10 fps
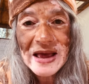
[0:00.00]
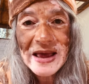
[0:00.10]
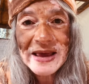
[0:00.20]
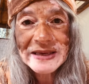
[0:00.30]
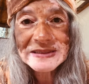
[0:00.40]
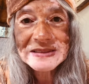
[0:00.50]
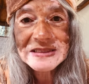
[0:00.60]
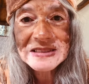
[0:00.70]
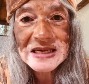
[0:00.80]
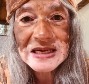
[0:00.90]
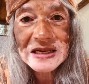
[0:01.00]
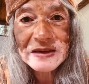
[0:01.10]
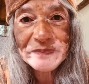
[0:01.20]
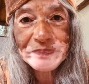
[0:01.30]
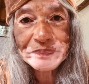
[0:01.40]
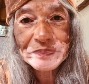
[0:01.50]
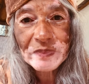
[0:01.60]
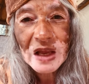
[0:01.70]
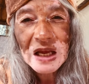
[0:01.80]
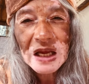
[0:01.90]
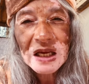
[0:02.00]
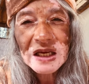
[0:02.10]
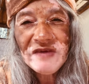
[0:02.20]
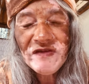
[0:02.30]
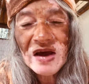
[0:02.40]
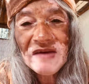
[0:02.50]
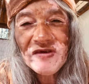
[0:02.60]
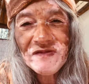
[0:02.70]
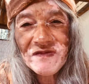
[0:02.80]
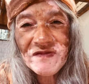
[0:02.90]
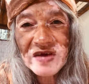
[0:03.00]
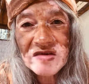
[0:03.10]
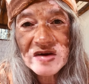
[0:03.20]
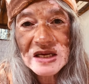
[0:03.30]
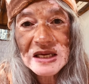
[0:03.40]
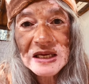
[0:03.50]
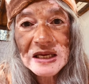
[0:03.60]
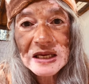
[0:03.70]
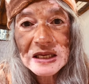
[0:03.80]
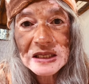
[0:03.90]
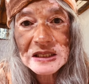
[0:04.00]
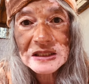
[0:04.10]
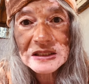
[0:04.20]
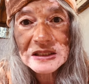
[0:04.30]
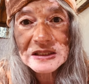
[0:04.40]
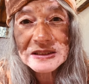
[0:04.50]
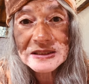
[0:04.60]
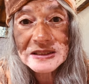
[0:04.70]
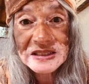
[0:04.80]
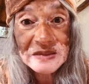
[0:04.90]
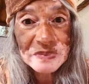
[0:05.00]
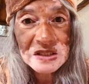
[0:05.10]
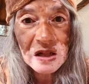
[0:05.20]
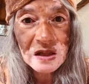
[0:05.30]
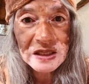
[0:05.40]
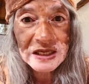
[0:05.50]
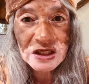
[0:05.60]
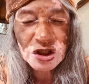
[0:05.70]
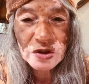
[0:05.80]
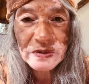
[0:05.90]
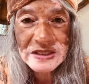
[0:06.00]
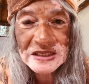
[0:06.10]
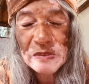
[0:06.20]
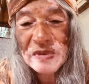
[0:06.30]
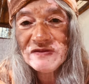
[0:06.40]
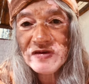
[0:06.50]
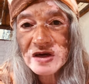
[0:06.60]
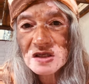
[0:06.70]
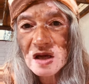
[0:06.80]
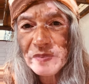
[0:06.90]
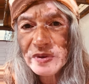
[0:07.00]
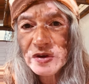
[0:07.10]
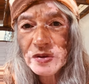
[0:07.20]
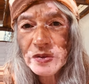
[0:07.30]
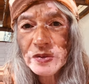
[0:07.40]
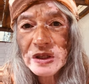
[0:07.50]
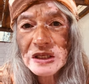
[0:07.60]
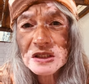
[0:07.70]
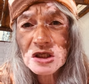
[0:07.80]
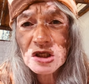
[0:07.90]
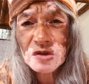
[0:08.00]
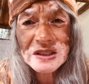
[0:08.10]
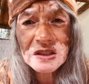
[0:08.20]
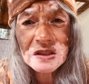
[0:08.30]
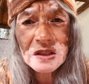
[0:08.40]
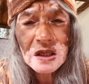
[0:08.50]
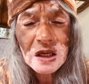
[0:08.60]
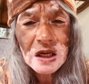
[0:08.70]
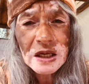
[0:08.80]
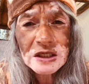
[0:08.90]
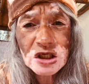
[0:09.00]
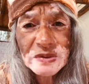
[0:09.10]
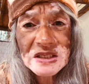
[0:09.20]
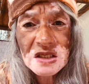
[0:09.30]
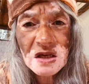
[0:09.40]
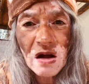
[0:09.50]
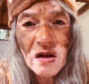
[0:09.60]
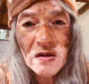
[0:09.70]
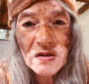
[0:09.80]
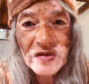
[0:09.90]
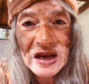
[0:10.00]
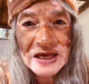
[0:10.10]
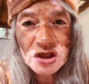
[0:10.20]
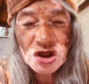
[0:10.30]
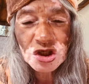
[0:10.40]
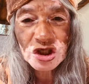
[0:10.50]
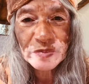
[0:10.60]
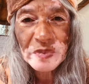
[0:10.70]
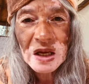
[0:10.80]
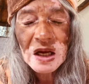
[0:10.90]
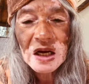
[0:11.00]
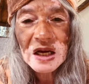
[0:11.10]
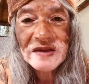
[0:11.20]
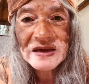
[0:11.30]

and um, if you have a very a, a, deep soul connection with someone. For example, you in a twin, a twin soul relationship, uh, the